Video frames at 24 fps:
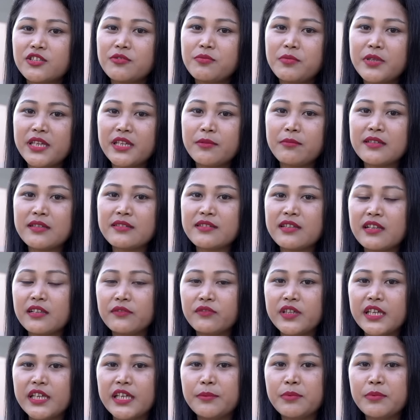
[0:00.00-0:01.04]
make myself
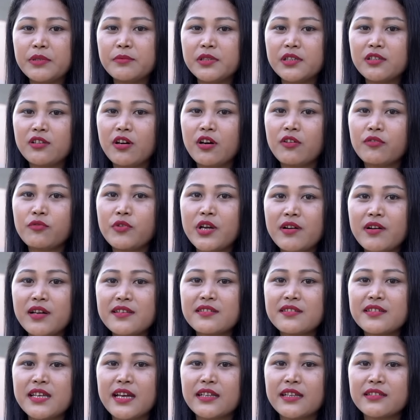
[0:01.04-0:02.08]
capable of where I
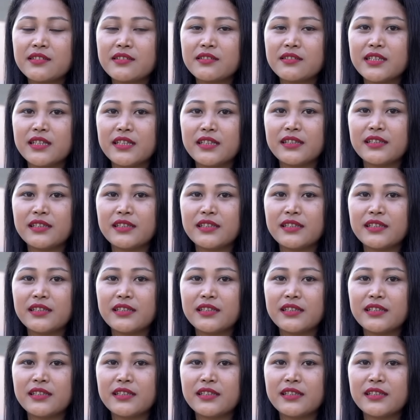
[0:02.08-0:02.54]
stand today.